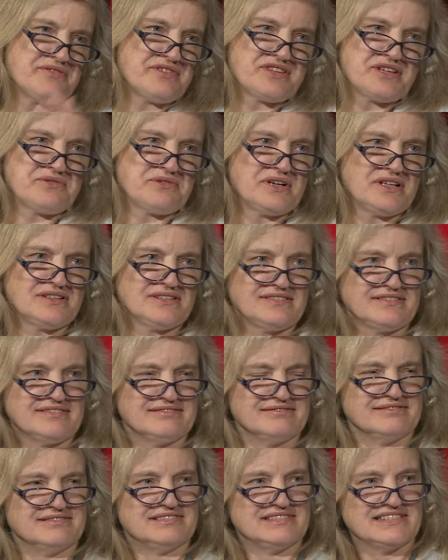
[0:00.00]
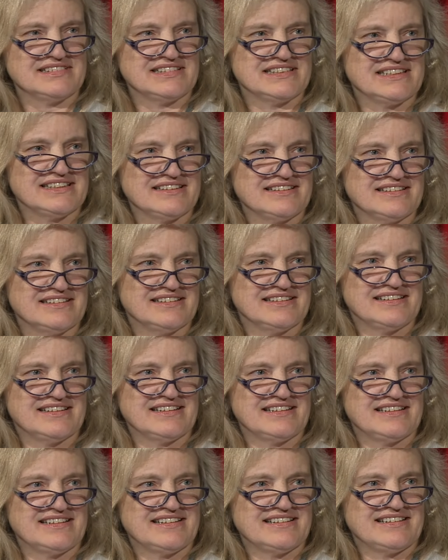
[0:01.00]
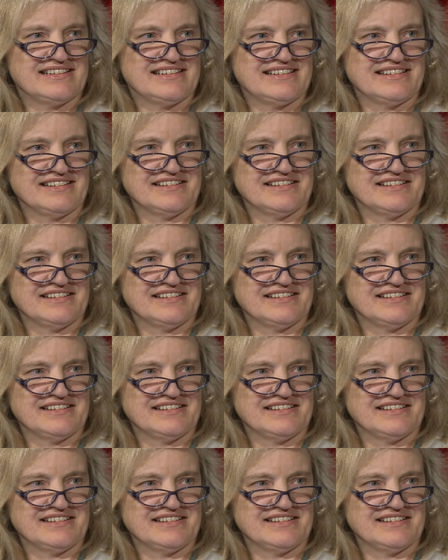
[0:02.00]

everything right. It becomes uh,